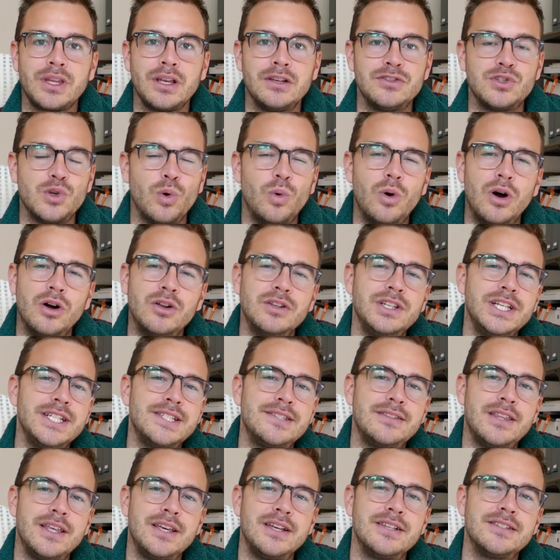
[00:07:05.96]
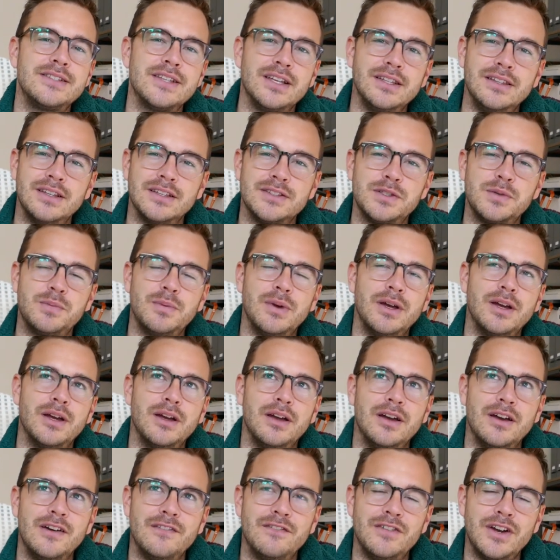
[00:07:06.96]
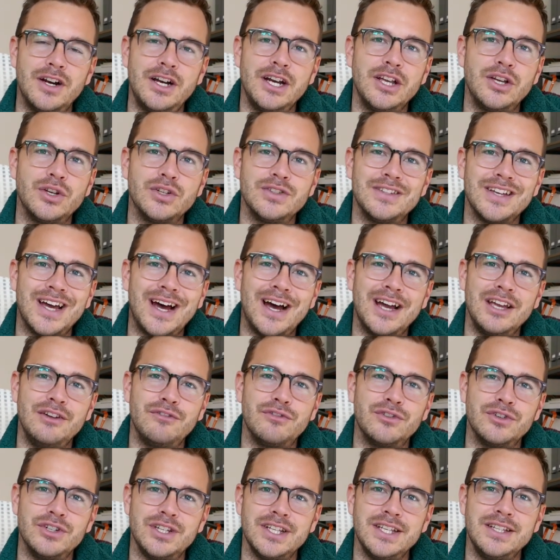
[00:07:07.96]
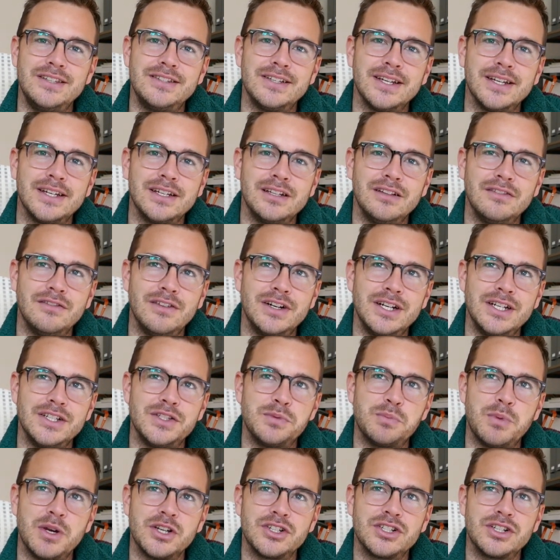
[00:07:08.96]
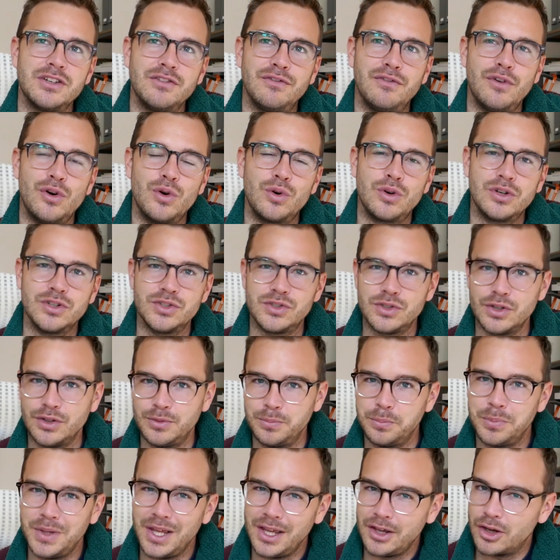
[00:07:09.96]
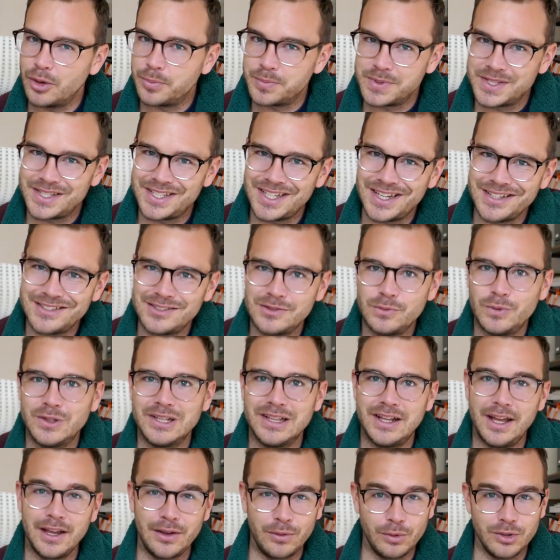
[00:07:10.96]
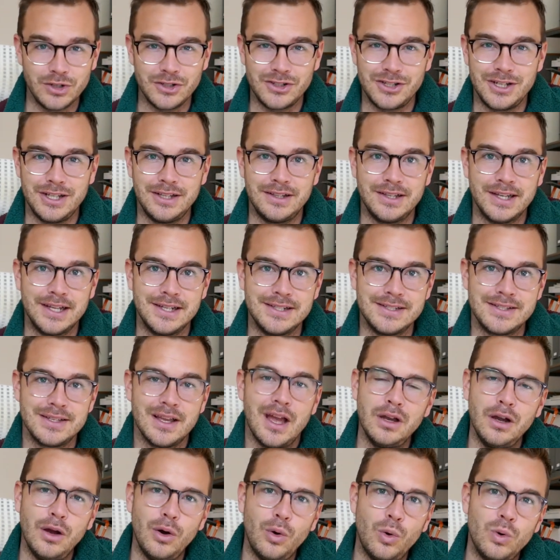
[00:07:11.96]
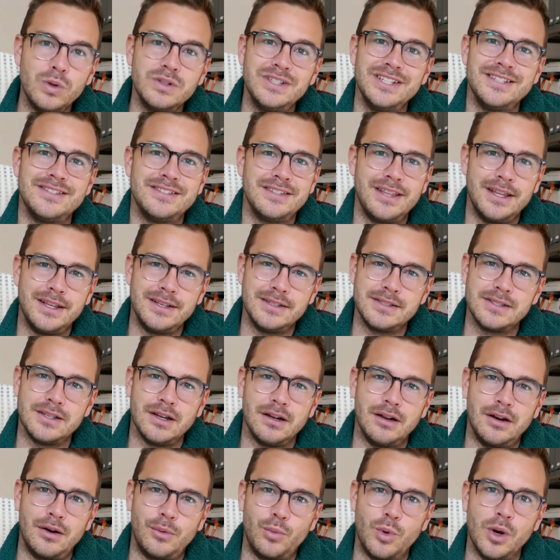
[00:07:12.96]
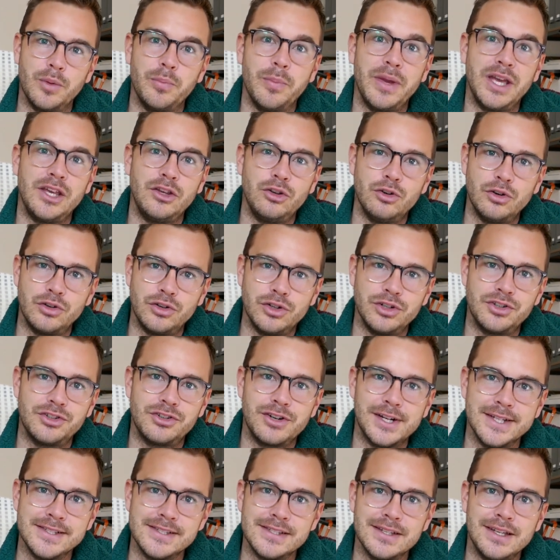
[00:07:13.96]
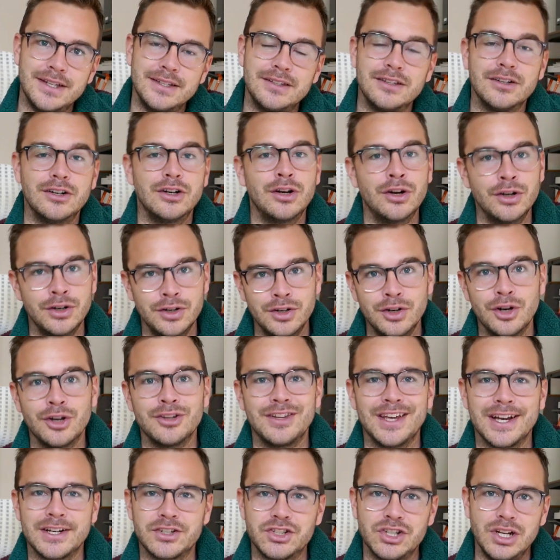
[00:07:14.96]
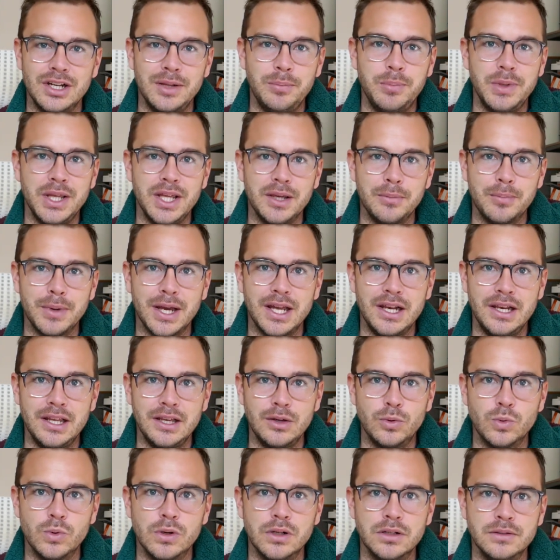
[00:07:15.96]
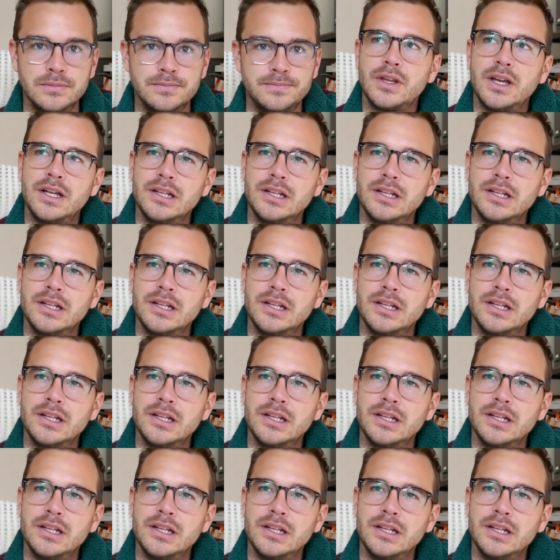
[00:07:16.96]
So all these things and this uh, a very good eye for detail, very special focus on being obsessed with language details. All these things are what make you a good translator and uh, not actually being bilingual.